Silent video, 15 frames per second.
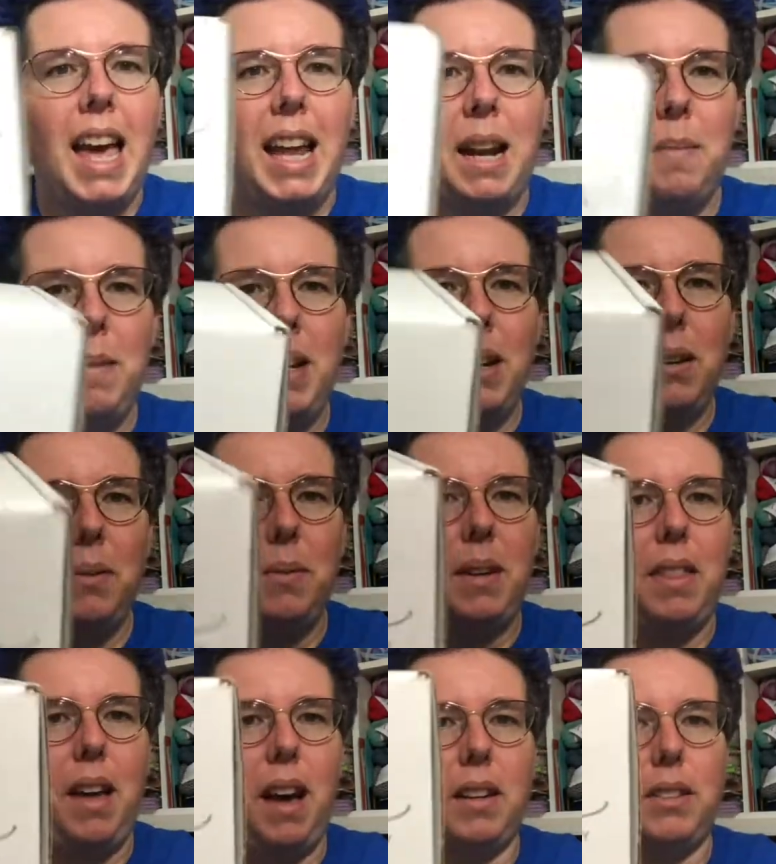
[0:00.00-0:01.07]
and I'm here
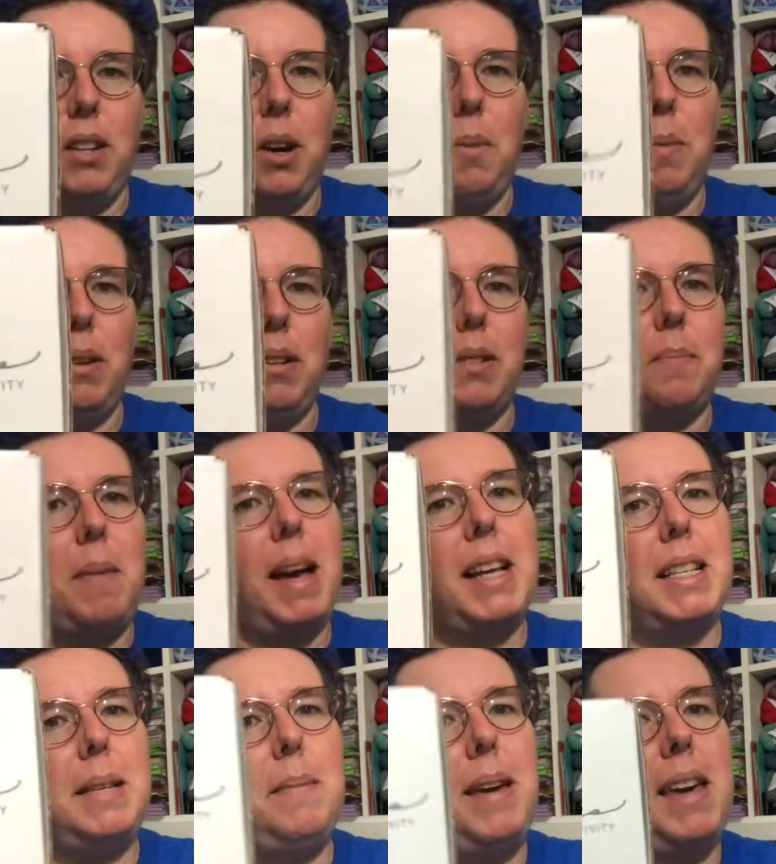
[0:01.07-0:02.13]
with October's
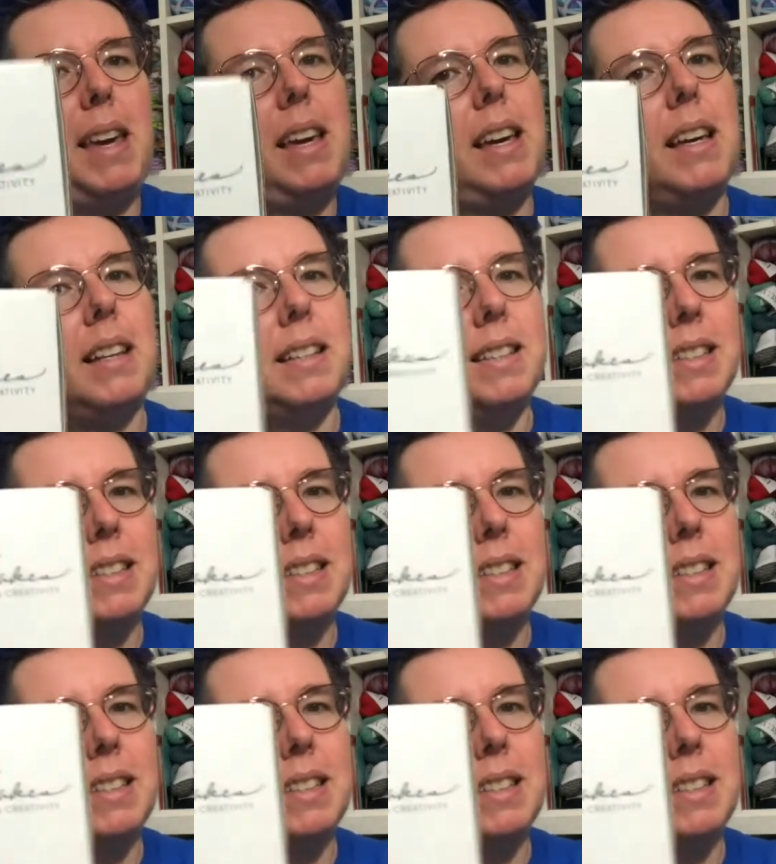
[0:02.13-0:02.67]
Maxie Make.